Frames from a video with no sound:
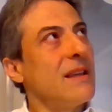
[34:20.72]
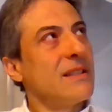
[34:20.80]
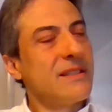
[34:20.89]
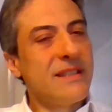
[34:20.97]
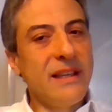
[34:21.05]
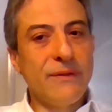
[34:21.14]

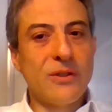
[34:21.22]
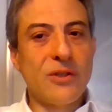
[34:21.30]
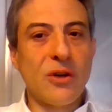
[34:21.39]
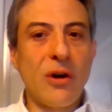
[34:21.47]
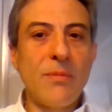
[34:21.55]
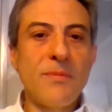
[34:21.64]
Steve
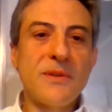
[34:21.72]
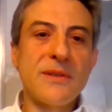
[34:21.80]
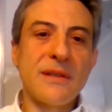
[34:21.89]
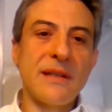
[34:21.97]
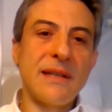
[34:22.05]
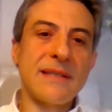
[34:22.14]

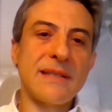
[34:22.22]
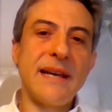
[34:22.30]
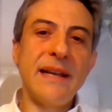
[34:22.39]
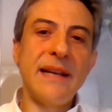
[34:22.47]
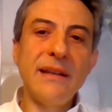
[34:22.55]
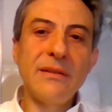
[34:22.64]
Jobs
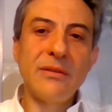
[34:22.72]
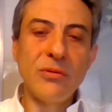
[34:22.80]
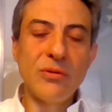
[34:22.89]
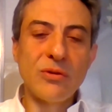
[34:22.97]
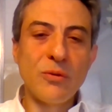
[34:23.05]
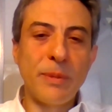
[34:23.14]
selling
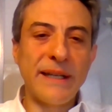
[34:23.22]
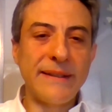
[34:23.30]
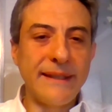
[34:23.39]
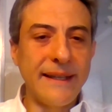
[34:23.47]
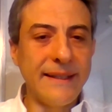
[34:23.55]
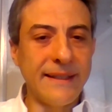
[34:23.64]
to
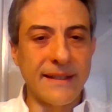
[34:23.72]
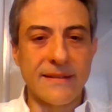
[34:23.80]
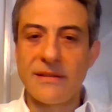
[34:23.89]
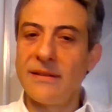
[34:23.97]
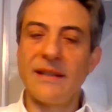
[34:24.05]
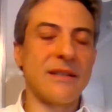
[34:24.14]

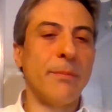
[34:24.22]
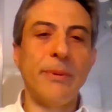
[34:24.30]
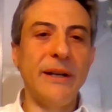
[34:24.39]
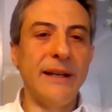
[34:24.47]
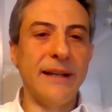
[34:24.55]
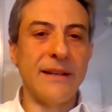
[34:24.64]
superintendents. It does a
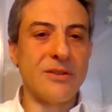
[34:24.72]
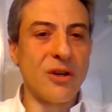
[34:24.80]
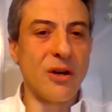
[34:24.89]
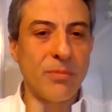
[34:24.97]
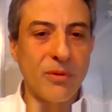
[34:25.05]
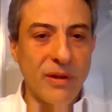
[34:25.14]
brilliant
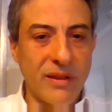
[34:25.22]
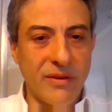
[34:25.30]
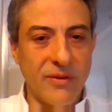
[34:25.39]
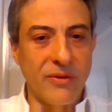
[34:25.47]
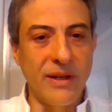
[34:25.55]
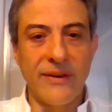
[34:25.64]
job with
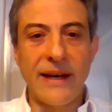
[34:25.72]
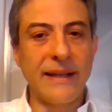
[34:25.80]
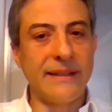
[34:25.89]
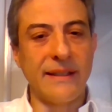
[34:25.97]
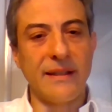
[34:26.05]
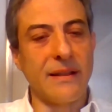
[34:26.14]

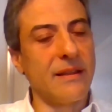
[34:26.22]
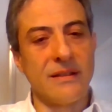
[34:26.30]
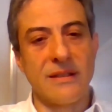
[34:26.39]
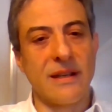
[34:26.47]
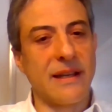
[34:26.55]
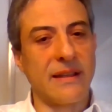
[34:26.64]
rewriting
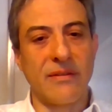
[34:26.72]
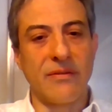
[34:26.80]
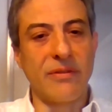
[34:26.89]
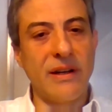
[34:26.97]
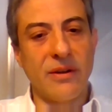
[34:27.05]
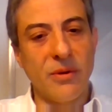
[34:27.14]
things like that
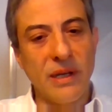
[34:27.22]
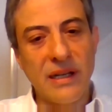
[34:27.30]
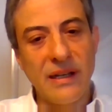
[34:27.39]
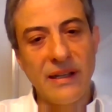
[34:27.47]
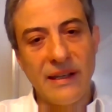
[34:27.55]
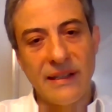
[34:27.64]
very
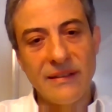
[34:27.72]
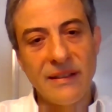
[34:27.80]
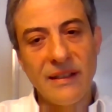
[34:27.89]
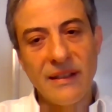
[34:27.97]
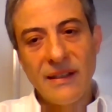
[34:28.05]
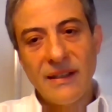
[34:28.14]
quickly
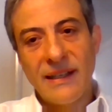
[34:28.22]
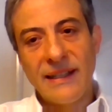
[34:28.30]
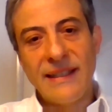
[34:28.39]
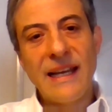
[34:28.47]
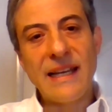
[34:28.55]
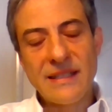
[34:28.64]
and
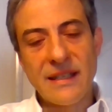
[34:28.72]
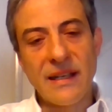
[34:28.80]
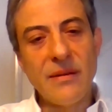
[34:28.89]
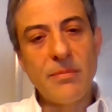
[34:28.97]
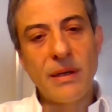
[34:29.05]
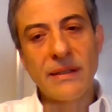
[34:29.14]

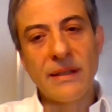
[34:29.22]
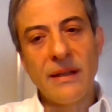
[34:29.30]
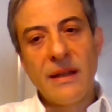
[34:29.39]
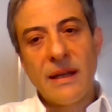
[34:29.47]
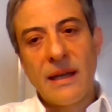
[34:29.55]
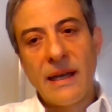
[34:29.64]
nicely. But
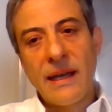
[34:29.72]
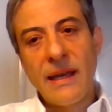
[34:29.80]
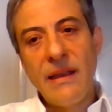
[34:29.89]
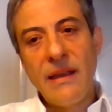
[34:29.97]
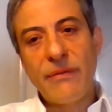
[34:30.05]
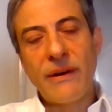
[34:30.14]

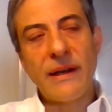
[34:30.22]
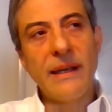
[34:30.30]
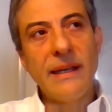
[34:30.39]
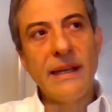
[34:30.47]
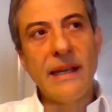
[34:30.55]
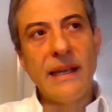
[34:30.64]
if
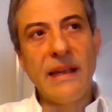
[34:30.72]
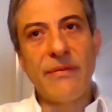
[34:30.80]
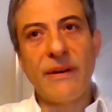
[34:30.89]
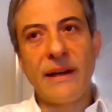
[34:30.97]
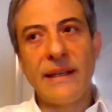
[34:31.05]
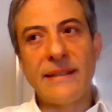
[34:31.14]

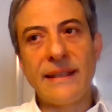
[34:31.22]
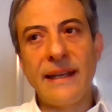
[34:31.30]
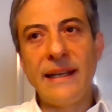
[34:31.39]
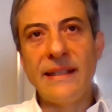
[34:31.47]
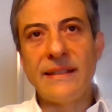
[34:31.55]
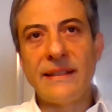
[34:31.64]
I
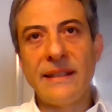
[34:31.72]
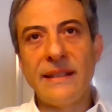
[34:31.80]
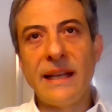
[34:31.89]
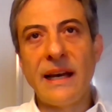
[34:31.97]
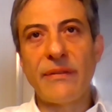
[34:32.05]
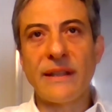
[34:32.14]
tell it
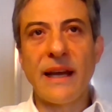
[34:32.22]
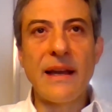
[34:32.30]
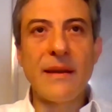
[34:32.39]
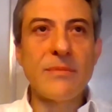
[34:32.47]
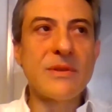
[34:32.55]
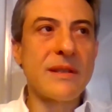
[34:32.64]
enough
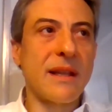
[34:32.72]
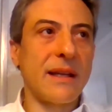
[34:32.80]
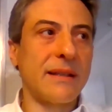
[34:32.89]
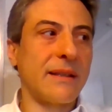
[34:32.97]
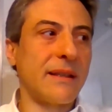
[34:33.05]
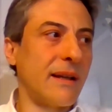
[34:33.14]
times
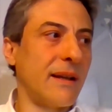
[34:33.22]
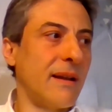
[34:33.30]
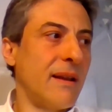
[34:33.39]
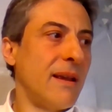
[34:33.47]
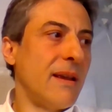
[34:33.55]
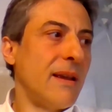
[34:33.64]
that